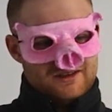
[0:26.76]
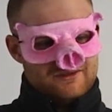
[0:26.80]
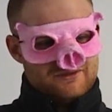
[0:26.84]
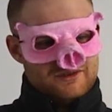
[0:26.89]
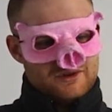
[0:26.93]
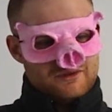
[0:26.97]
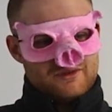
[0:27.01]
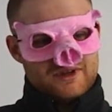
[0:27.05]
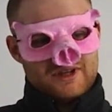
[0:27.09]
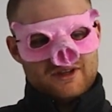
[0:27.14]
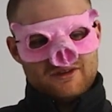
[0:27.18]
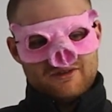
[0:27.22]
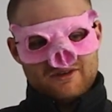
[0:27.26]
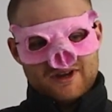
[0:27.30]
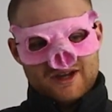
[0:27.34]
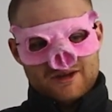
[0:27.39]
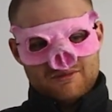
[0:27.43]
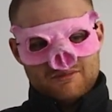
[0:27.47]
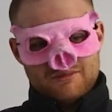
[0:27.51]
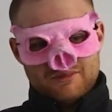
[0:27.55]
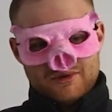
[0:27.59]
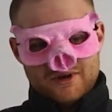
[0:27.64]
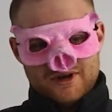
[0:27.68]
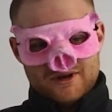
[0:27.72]
for
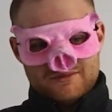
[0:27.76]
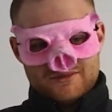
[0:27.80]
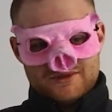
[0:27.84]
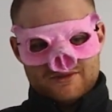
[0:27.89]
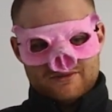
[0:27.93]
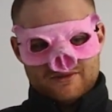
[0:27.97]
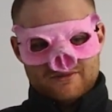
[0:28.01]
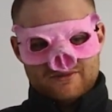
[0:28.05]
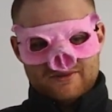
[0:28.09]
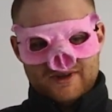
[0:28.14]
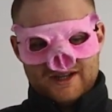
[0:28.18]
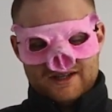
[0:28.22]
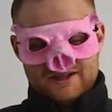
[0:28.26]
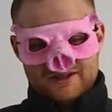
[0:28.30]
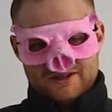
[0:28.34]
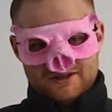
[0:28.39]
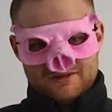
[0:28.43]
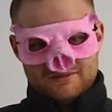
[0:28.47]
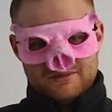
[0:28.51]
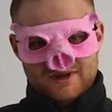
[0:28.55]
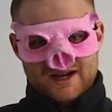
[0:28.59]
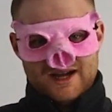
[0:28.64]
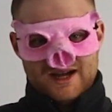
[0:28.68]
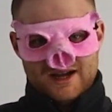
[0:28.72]
recreating props from
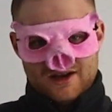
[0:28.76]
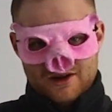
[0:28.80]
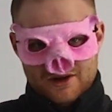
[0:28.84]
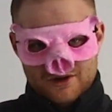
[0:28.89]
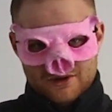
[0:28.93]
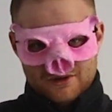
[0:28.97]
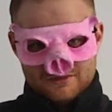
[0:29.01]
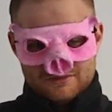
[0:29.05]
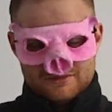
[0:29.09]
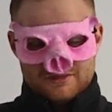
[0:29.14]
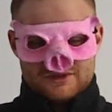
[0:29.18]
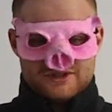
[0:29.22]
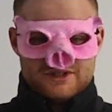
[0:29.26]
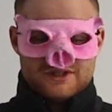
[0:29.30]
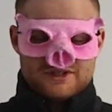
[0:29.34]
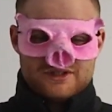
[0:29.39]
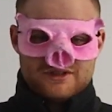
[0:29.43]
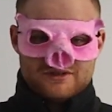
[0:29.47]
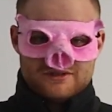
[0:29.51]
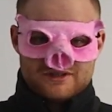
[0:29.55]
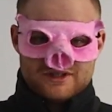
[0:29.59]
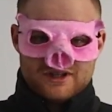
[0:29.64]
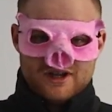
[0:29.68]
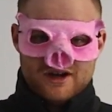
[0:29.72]
fandom at home just
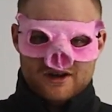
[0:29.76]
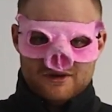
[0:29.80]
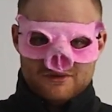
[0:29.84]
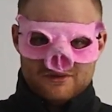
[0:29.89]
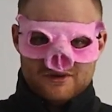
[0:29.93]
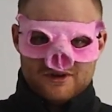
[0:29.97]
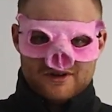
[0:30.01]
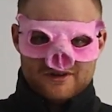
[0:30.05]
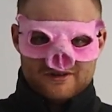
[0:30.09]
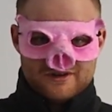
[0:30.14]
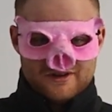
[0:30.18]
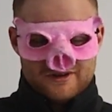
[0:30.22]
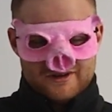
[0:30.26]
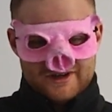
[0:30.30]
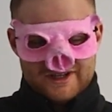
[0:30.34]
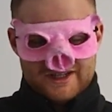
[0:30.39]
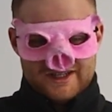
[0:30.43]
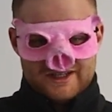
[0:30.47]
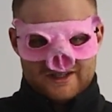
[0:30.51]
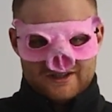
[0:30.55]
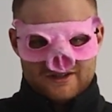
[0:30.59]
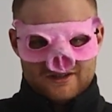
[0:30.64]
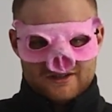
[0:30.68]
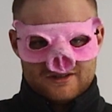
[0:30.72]
using hot water or a
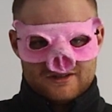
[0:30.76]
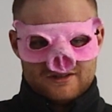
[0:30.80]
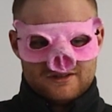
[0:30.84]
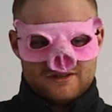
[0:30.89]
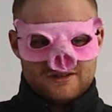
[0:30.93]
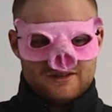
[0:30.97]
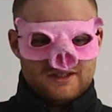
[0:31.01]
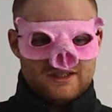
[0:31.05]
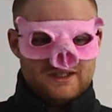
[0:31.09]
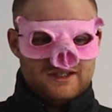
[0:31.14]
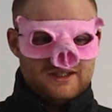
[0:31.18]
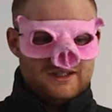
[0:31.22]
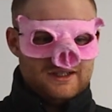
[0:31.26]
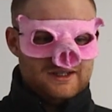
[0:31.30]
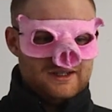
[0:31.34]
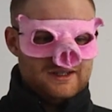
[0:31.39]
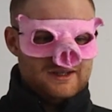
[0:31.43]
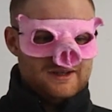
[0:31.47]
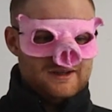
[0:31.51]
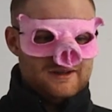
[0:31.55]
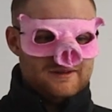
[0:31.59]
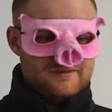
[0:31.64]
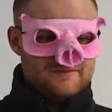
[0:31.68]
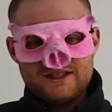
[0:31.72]
heat gun.
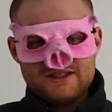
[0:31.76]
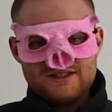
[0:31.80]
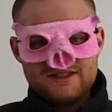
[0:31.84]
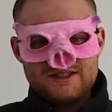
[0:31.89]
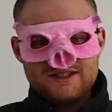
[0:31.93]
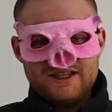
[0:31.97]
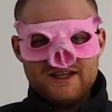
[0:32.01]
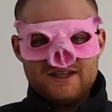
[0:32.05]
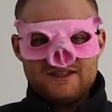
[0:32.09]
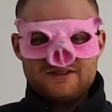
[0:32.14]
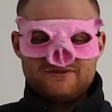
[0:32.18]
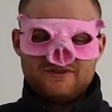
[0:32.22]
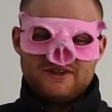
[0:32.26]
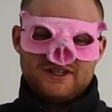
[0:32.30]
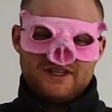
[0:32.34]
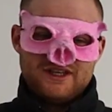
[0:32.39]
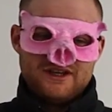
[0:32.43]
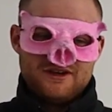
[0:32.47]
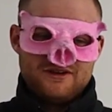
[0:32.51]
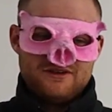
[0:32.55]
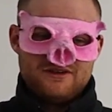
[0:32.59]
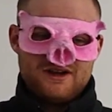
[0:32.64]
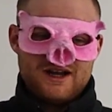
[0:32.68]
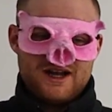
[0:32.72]
In today's
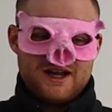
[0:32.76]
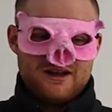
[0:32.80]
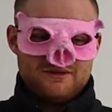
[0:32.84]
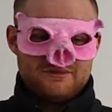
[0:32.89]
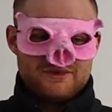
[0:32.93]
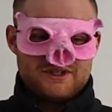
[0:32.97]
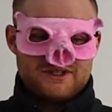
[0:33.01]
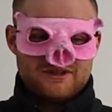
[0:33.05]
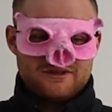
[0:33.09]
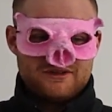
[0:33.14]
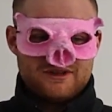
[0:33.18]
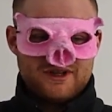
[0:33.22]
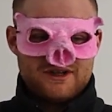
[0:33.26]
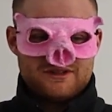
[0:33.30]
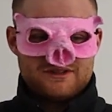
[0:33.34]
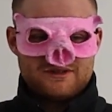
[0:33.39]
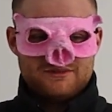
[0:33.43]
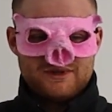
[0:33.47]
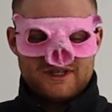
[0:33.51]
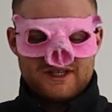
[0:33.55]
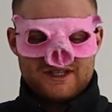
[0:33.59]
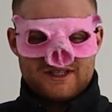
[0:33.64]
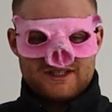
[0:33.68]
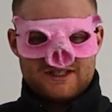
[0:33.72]
video, I'll be showing you how to
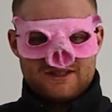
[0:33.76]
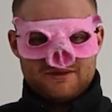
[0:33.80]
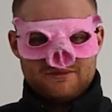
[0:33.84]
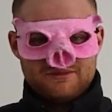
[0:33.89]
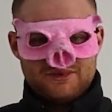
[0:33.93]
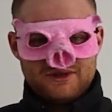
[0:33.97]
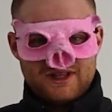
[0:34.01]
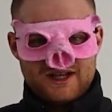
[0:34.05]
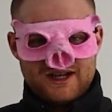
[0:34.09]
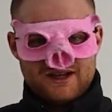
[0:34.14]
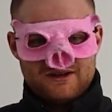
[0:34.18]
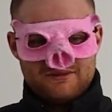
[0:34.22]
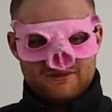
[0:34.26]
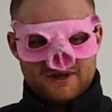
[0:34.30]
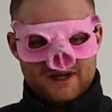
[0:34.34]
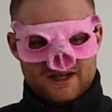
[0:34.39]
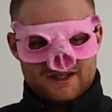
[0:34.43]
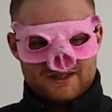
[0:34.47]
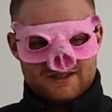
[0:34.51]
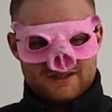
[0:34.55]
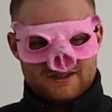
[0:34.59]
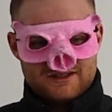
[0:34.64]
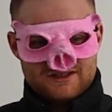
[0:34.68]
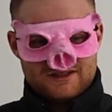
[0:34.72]
make a simple eye
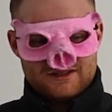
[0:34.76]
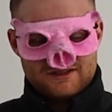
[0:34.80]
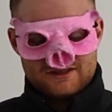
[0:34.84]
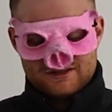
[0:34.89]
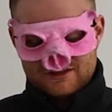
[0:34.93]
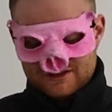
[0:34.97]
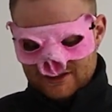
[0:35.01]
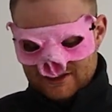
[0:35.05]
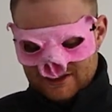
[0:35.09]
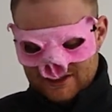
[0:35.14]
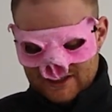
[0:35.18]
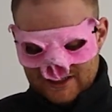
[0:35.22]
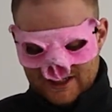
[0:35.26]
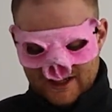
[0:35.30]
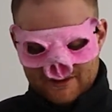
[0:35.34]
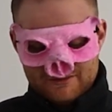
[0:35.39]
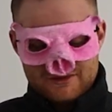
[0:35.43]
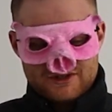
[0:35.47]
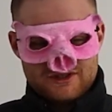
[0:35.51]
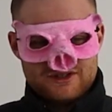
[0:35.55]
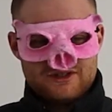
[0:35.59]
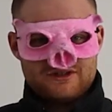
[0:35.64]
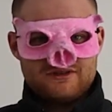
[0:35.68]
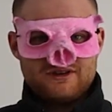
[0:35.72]
mask just to
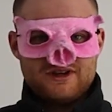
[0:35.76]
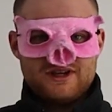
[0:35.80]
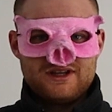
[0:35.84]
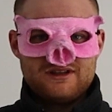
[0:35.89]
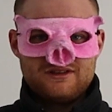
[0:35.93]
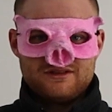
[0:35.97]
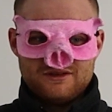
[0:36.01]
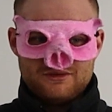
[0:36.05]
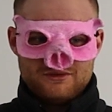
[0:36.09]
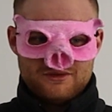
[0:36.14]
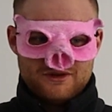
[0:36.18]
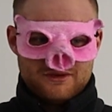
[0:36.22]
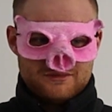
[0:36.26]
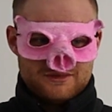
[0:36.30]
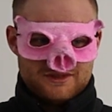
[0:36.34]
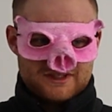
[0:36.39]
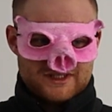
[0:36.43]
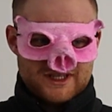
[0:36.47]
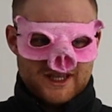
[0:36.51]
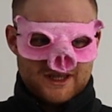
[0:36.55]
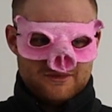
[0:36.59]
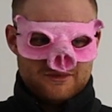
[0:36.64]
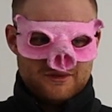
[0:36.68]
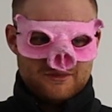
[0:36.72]
demonstrate the
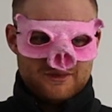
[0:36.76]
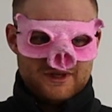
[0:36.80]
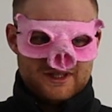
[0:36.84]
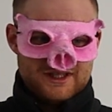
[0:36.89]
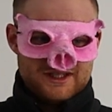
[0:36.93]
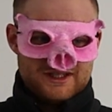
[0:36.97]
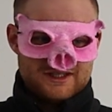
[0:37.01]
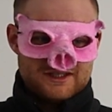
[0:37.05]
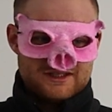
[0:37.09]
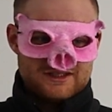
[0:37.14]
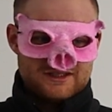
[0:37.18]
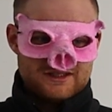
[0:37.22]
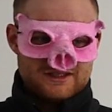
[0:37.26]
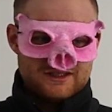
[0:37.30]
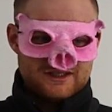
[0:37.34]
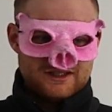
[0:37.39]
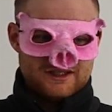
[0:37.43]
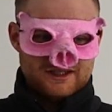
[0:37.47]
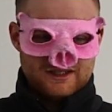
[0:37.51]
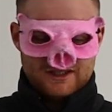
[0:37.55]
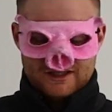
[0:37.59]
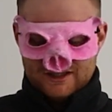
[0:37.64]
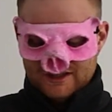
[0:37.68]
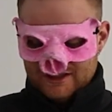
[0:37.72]
Warbler's capabilities.
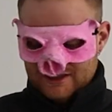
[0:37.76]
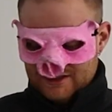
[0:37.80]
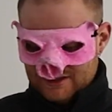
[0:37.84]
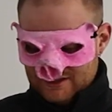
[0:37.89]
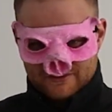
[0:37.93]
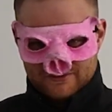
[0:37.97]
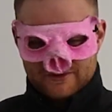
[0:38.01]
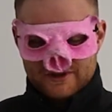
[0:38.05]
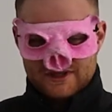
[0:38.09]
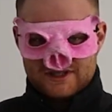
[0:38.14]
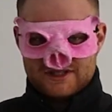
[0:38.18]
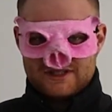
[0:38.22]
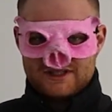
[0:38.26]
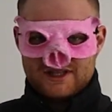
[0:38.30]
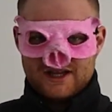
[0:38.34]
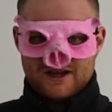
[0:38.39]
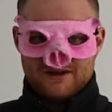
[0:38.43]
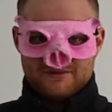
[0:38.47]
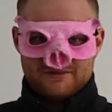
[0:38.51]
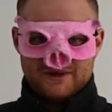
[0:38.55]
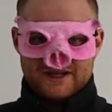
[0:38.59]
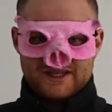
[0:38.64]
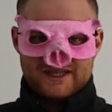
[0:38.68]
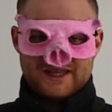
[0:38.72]
So first
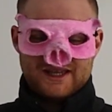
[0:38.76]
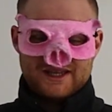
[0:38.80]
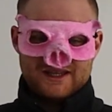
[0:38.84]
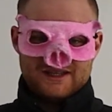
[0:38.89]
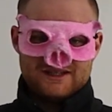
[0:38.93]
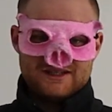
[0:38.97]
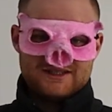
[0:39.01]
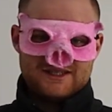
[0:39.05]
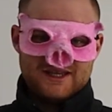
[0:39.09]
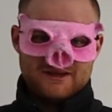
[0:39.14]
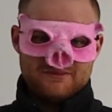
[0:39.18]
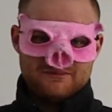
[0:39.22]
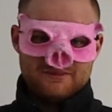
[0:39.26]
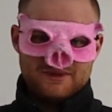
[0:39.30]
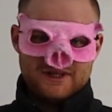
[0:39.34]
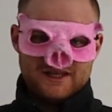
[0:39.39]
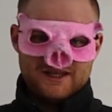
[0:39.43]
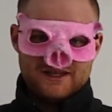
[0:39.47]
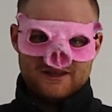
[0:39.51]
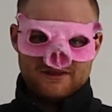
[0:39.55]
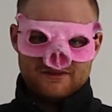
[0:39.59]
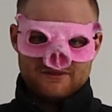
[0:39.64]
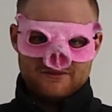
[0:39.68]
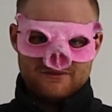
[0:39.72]
start by getting a
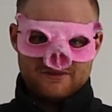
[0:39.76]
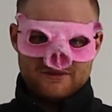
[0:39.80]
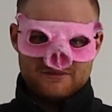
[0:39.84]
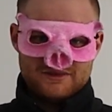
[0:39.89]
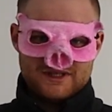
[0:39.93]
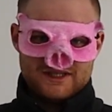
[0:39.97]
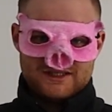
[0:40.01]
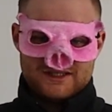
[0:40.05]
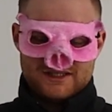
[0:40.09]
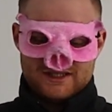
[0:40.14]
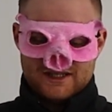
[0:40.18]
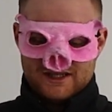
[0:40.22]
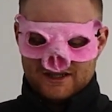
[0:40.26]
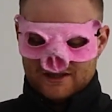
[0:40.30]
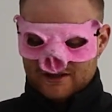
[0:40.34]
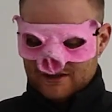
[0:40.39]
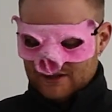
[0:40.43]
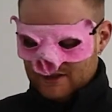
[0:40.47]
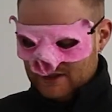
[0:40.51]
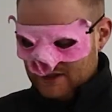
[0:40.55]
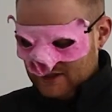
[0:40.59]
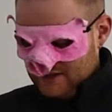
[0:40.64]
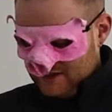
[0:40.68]
template from the internet